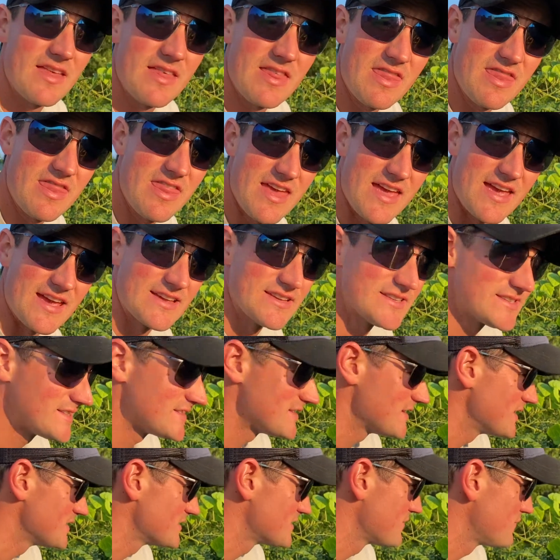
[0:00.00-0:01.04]
This
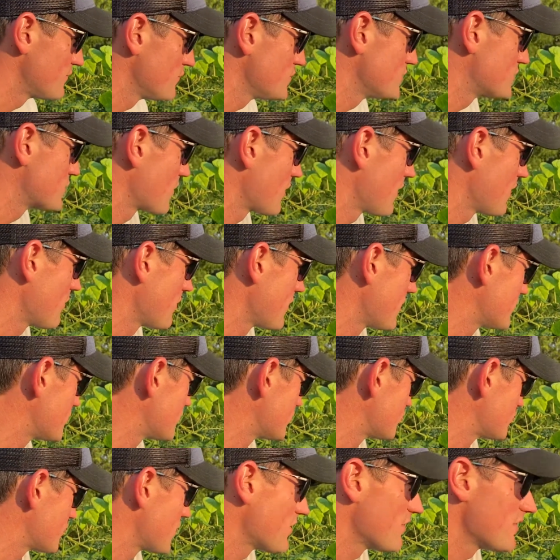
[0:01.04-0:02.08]
is the food story I wanted to
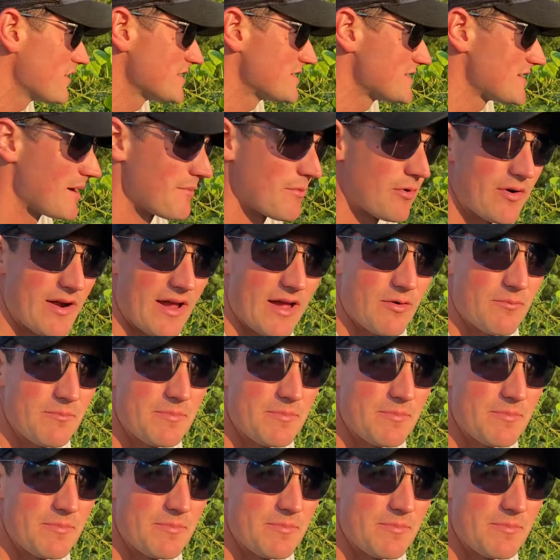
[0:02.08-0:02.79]
share this time around